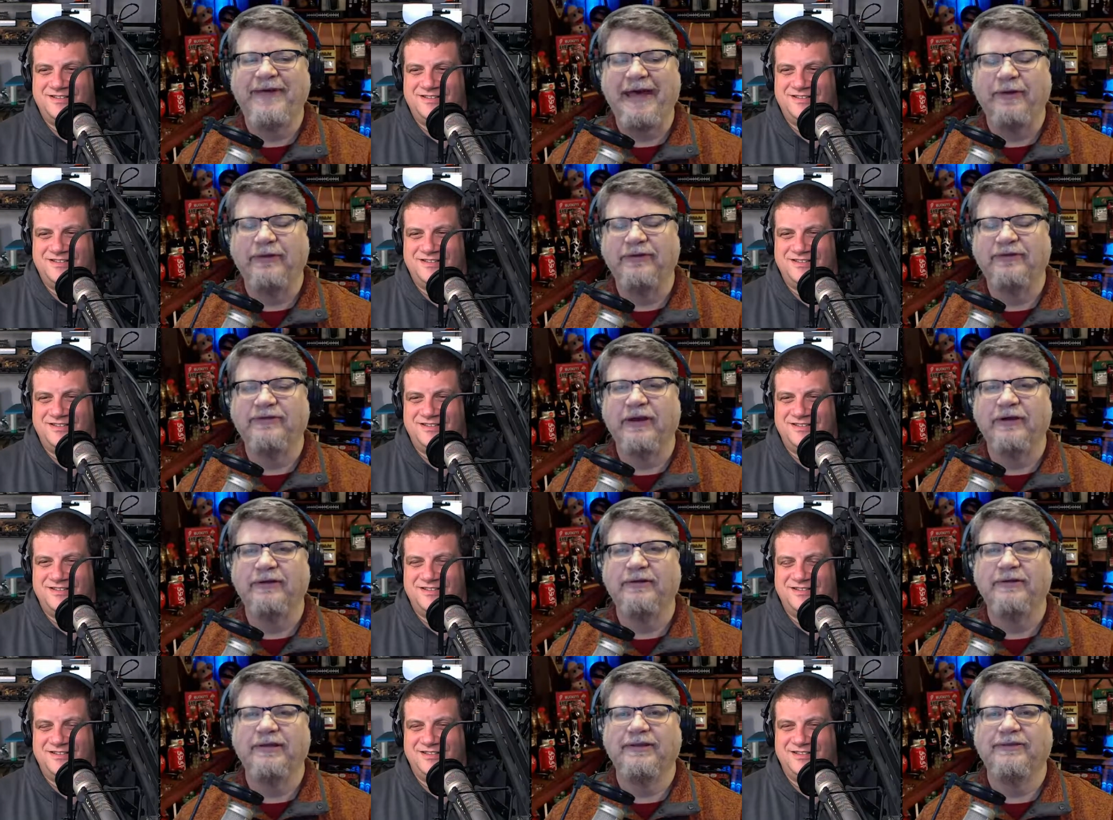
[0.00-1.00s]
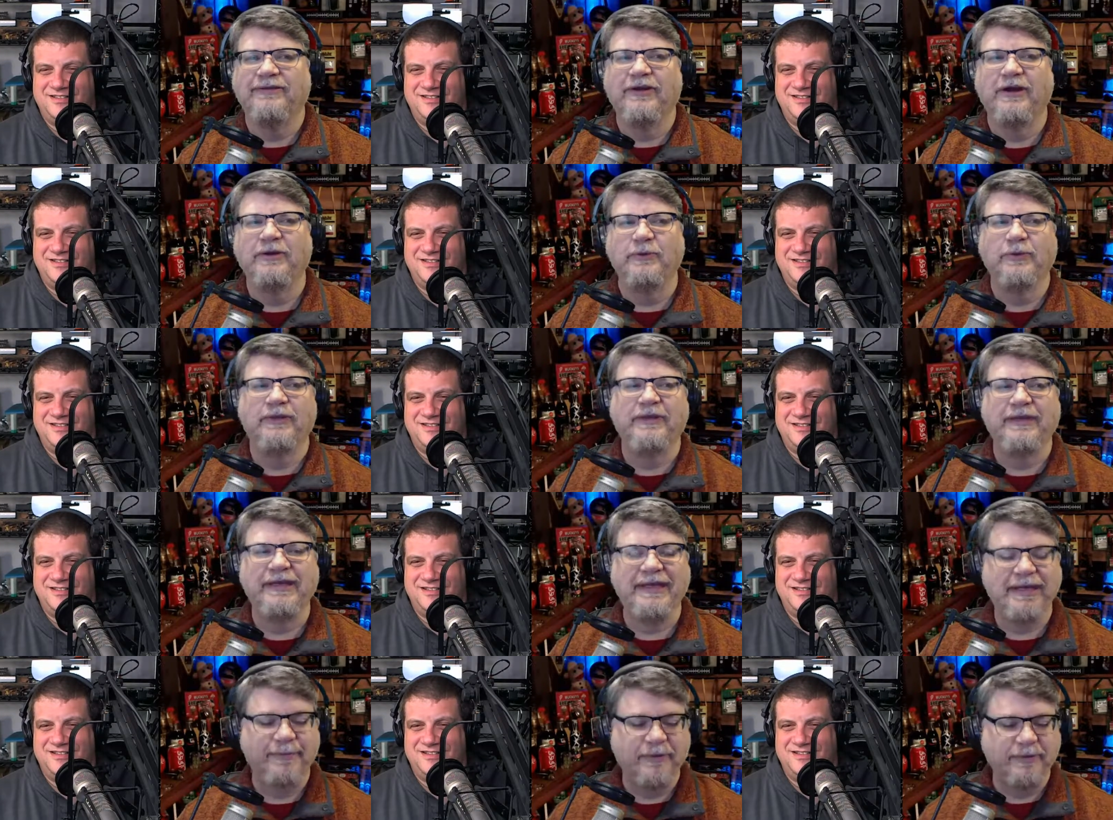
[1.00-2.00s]
Speaker 1: found it started. It started with
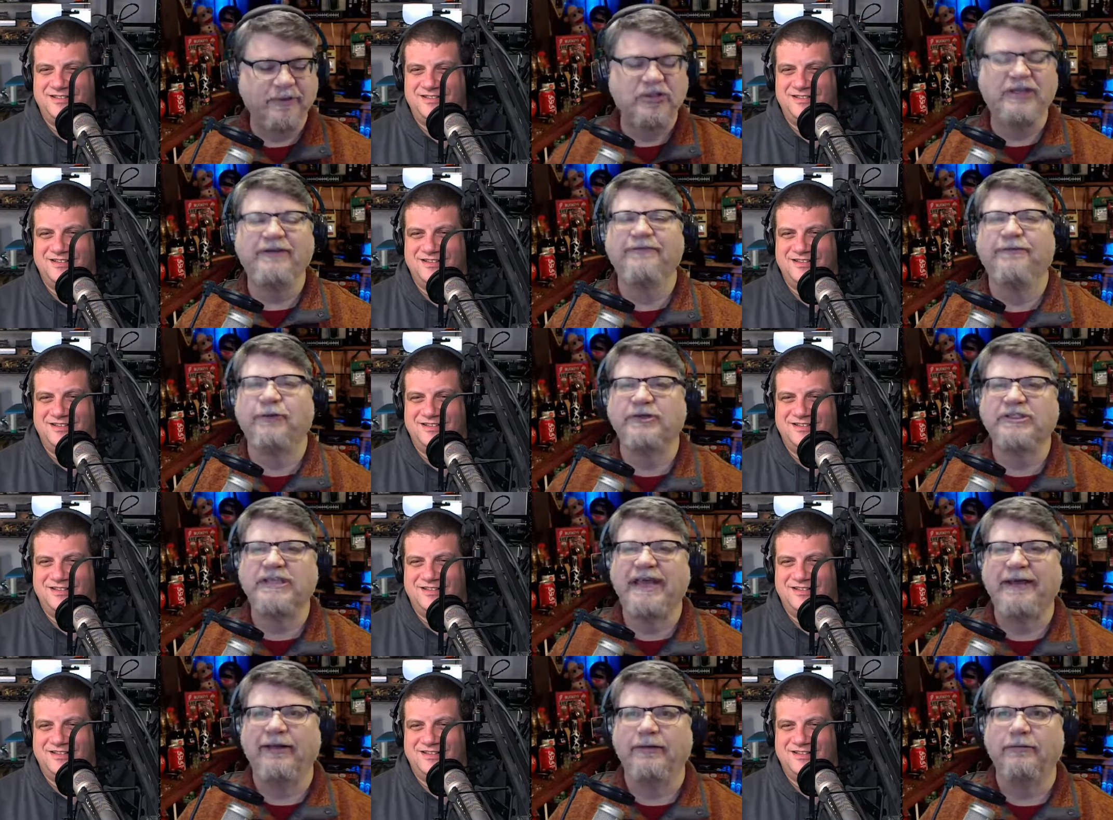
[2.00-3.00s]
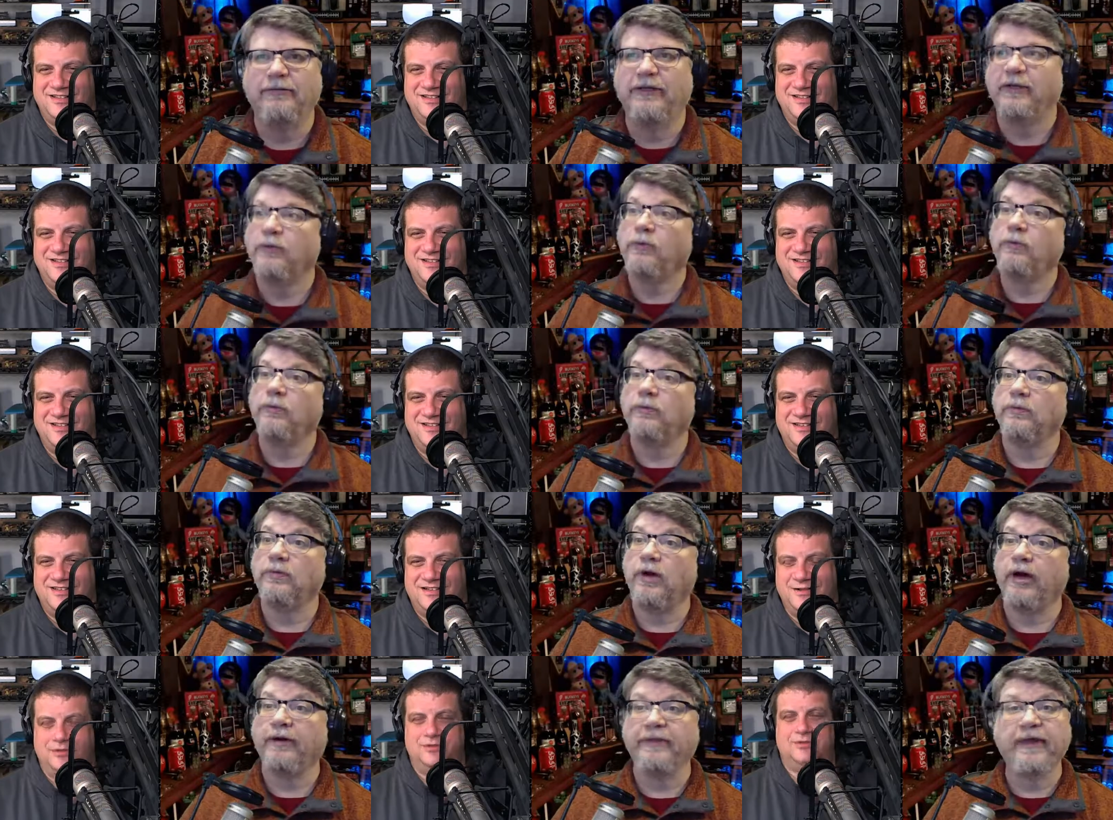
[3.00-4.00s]
Enigma machine for sale. Like, ooh,
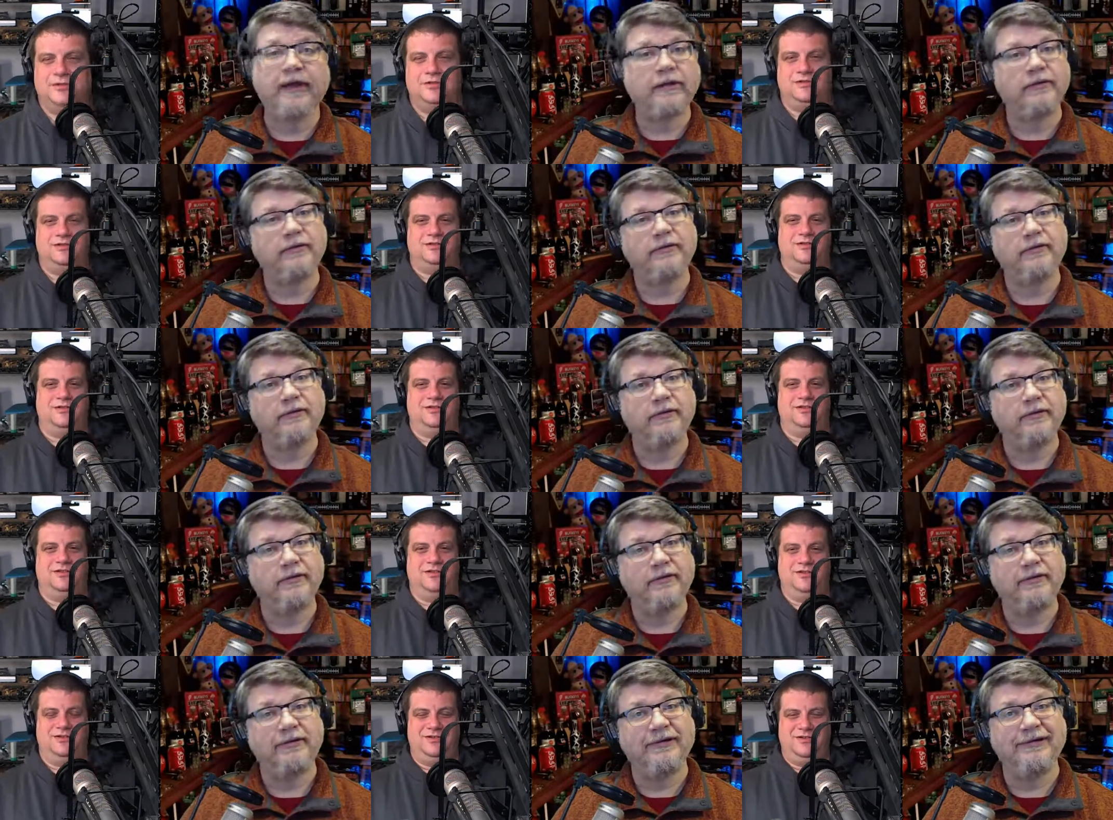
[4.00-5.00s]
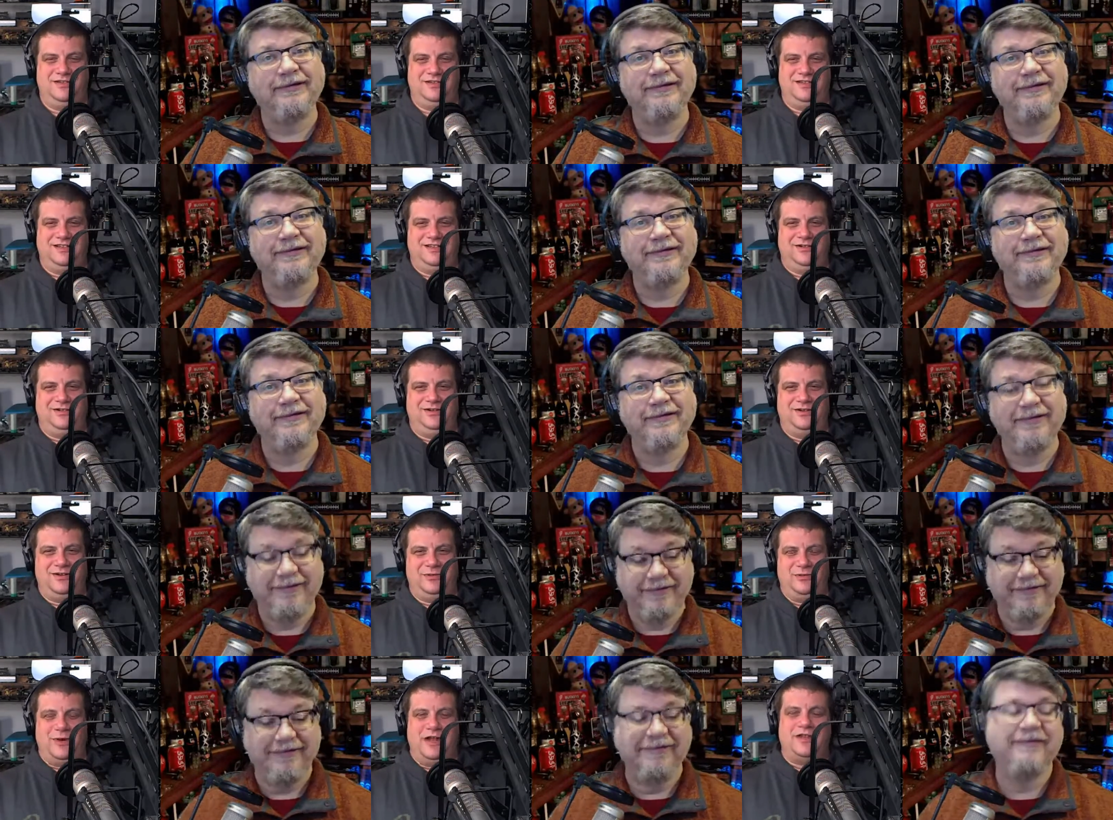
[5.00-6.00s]
are there?
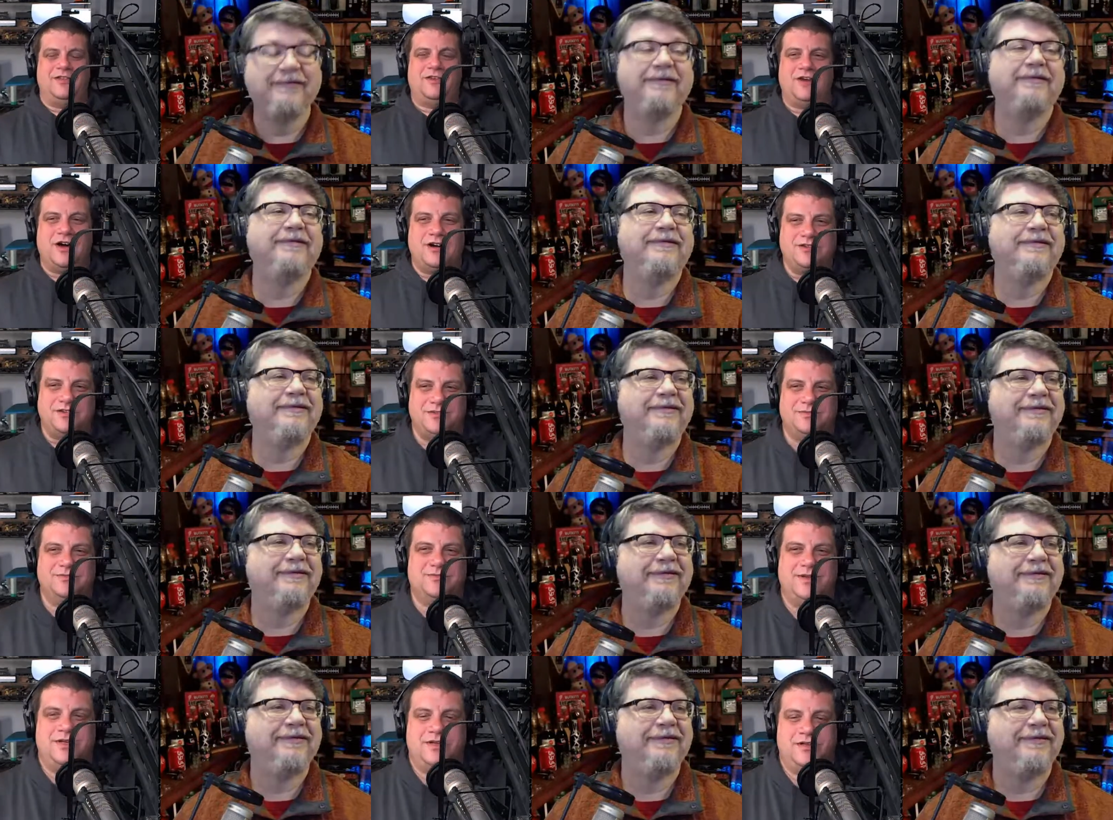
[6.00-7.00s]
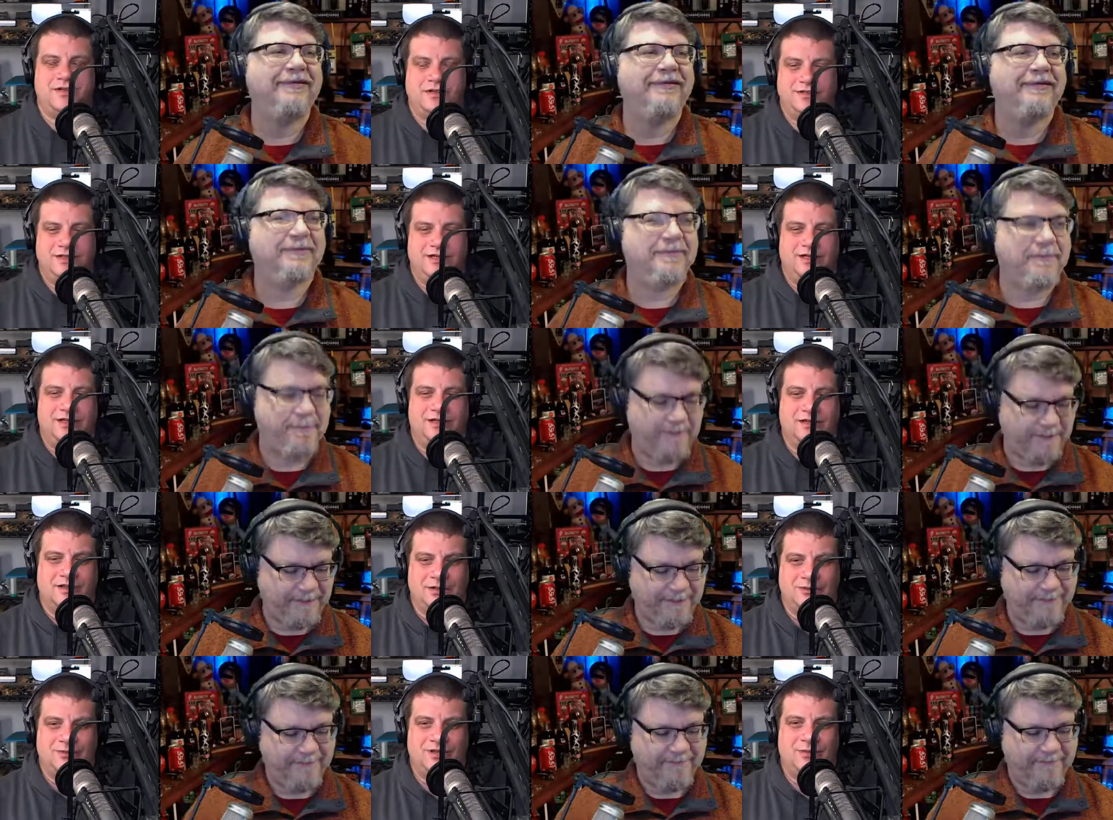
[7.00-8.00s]
Speaker 2: Well, there are some uh, cl- uh,
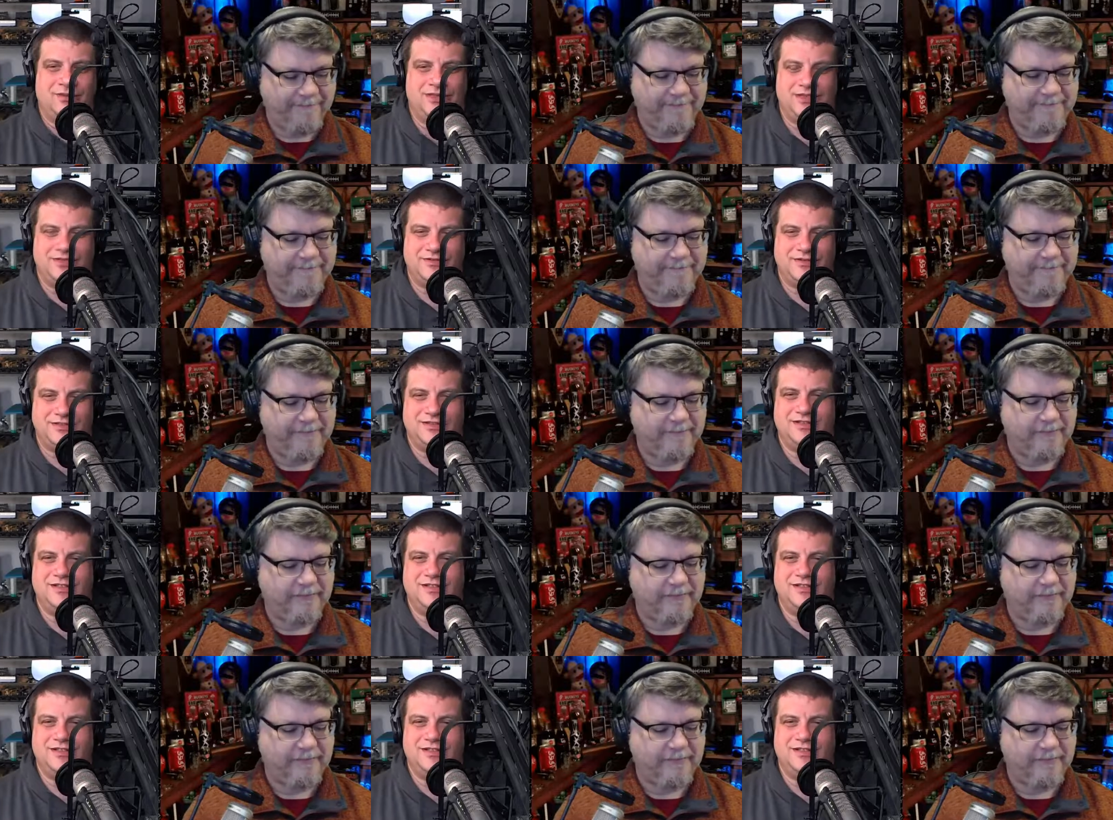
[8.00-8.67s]
clones, I believe,